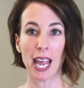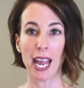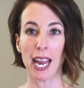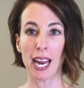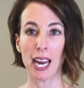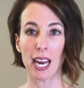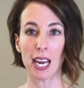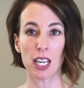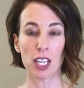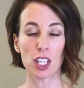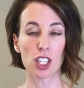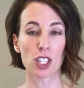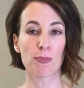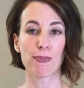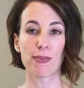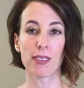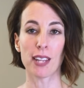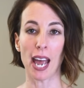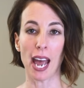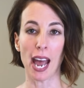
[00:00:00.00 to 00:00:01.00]
Age,
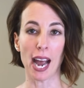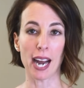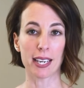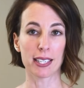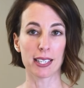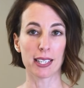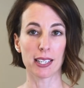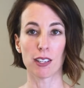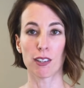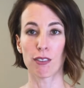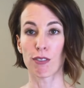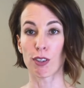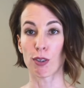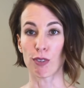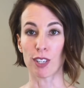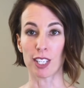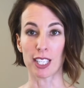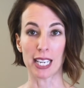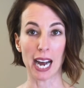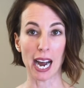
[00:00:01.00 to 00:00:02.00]
active,
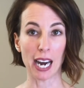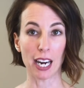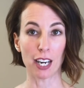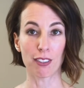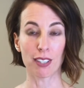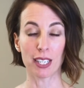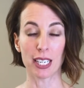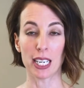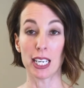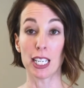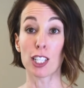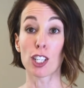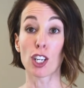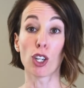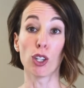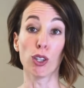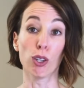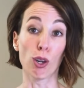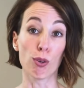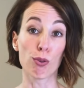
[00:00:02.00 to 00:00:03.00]
retirees,
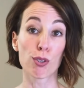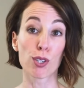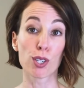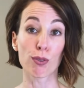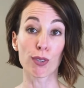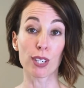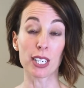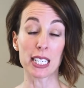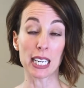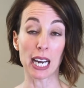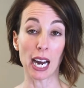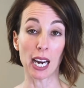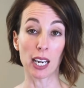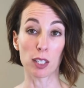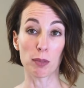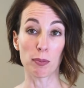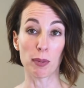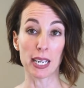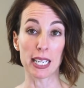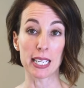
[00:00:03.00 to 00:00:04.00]
close to
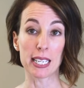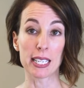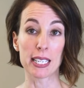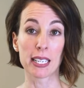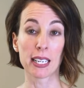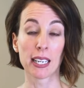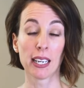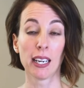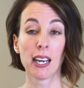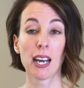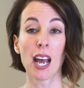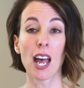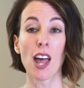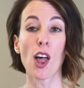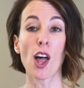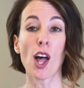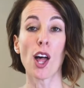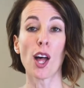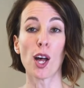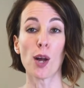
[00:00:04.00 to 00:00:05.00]
retirement.
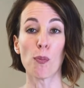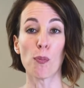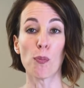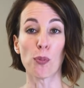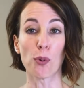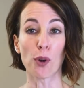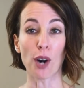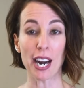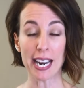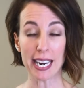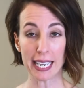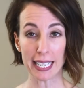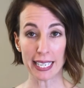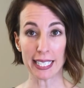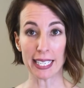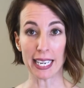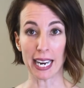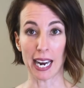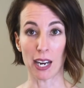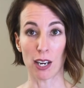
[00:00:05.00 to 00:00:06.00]
Break
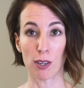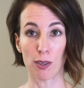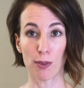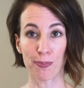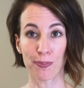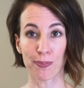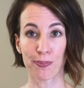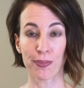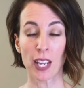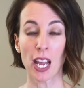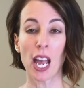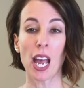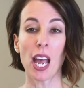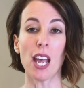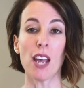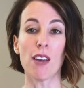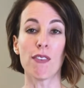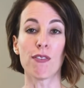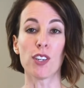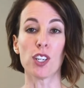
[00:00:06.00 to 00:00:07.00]
it down.
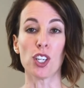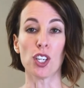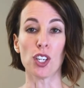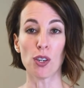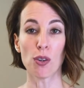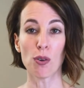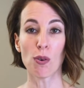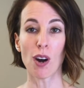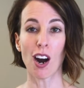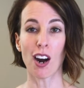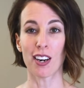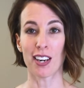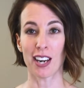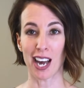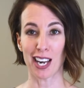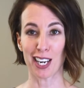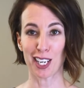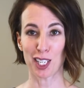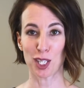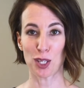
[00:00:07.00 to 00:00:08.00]
If you are
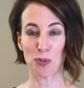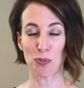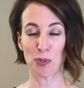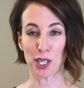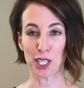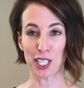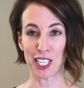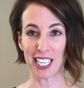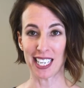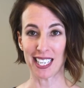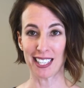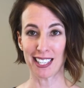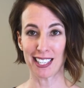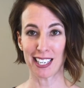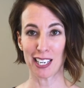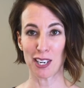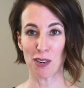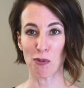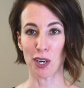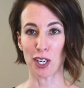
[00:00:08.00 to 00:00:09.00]
not
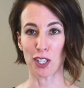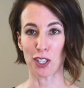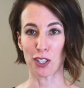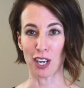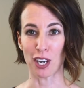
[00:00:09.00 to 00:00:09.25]
experiencing what you're